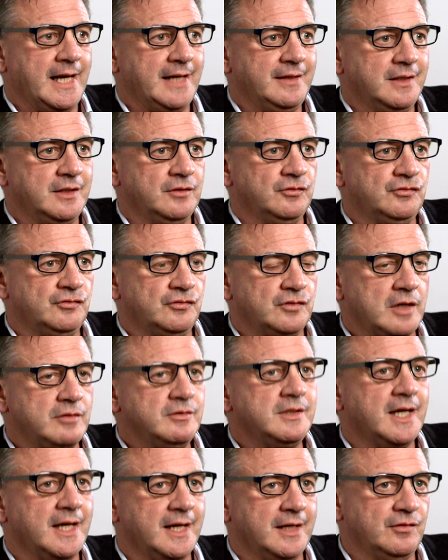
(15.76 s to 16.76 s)
and it
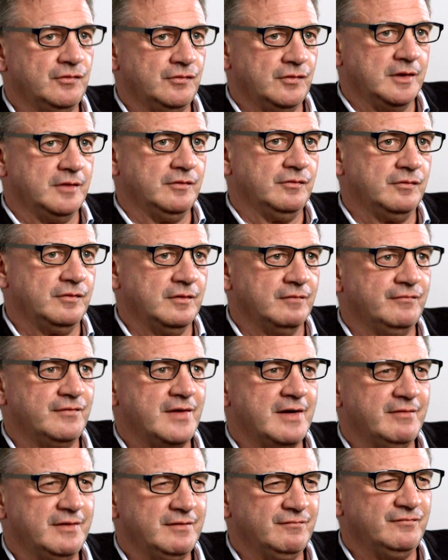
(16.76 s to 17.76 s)
showcases the
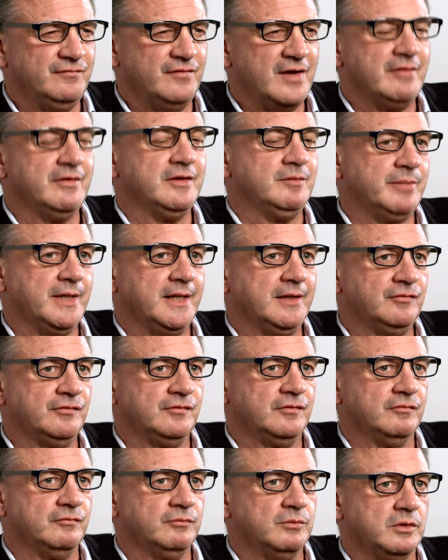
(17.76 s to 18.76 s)
very, very
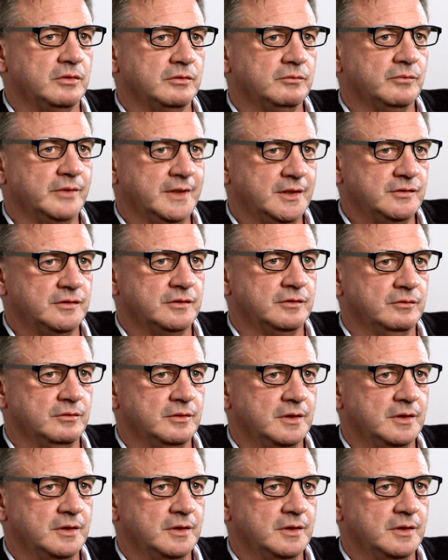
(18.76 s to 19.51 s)
best of what we do.